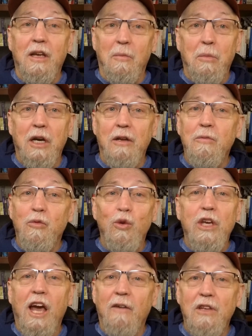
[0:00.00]
But
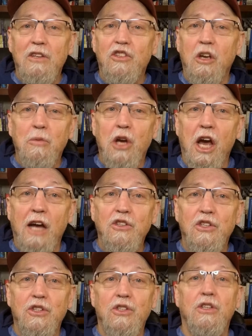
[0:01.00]
we have these
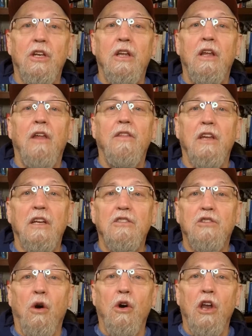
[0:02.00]
subconscious things
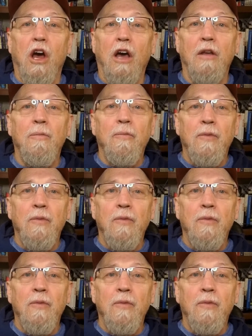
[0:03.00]
going on,